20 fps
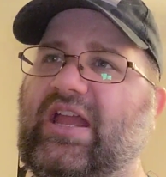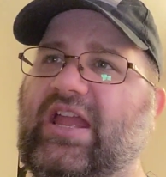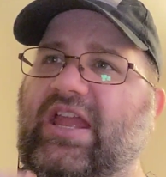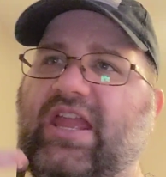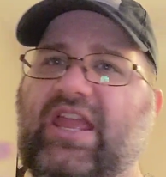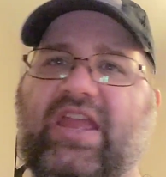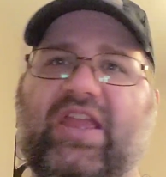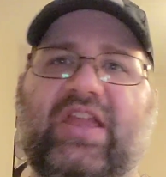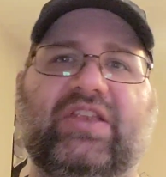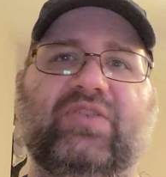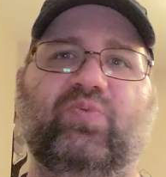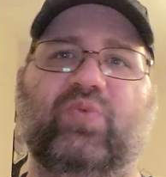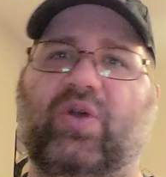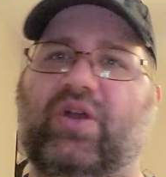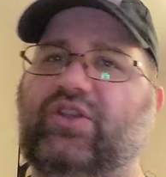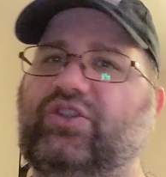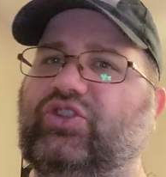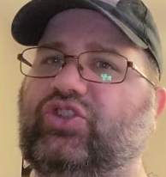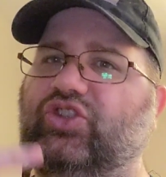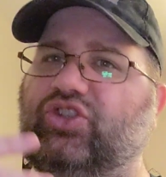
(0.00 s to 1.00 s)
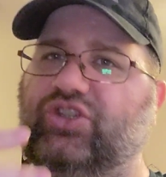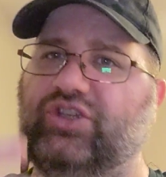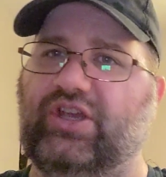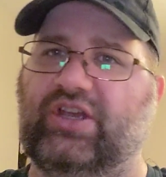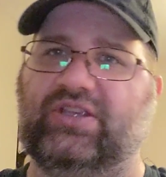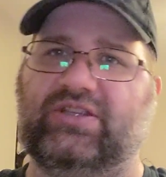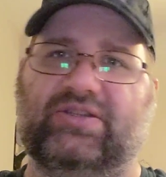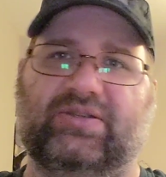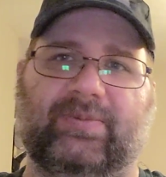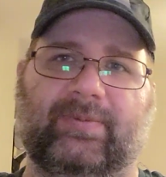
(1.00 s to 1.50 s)
He was
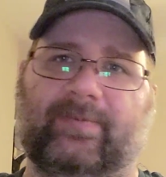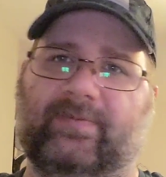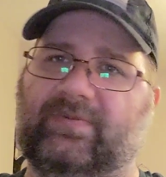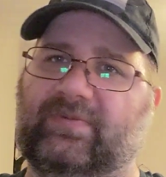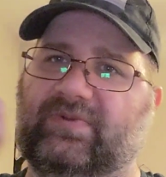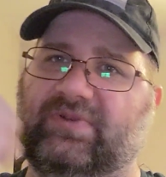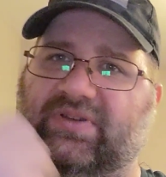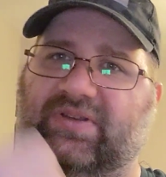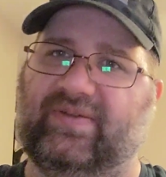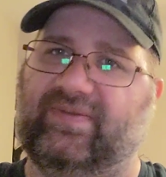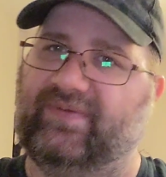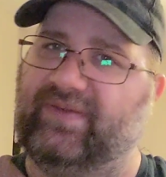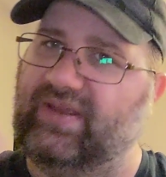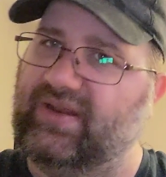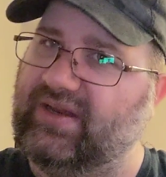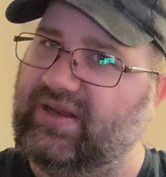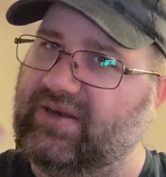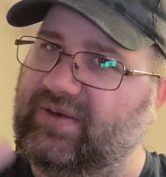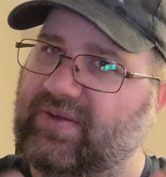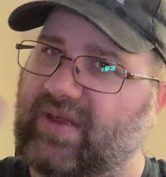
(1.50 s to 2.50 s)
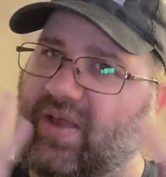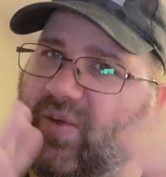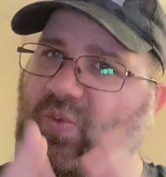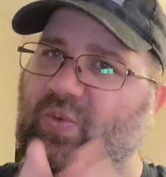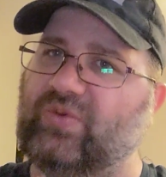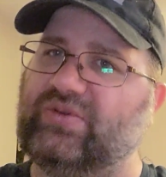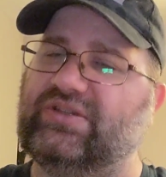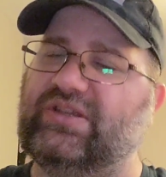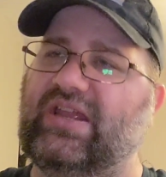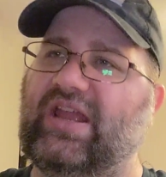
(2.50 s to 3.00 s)
just defeated. I
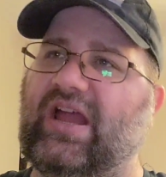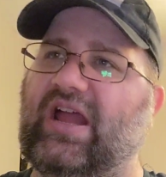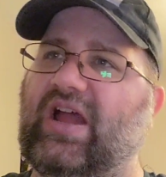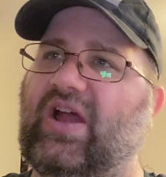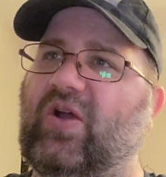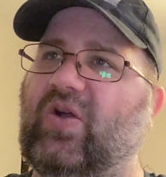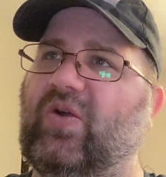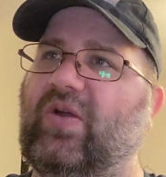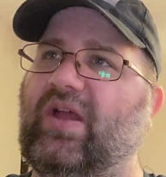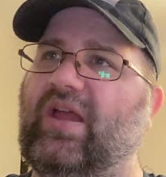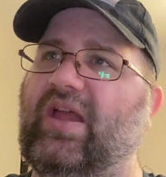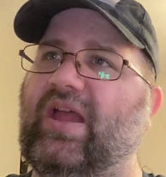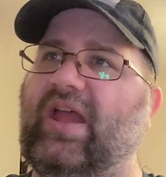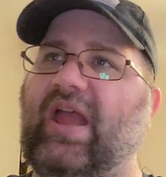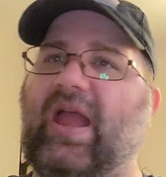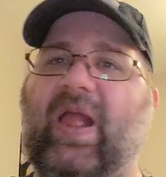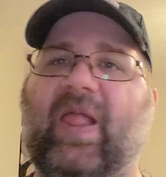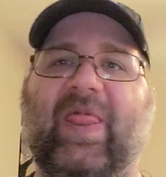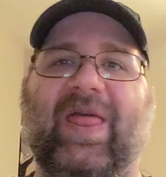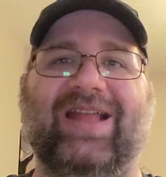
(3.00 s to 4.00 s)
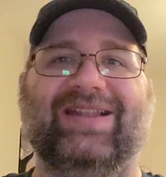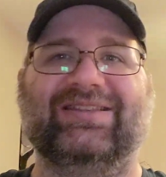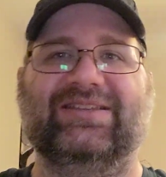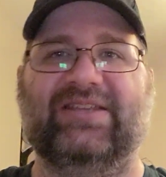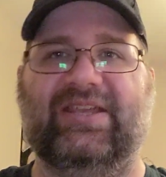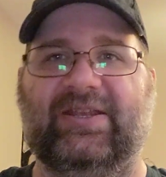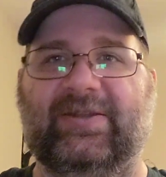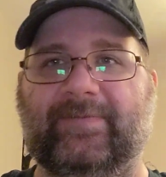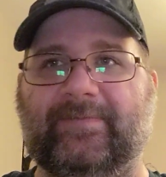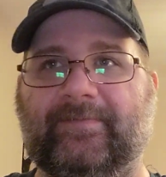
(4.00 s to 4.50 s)
won't say how, and
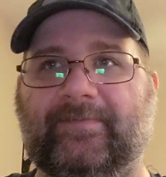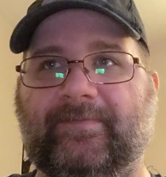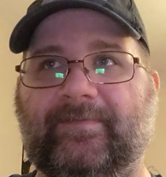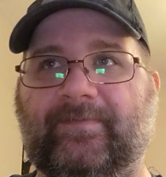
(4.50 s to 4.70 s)
that's it.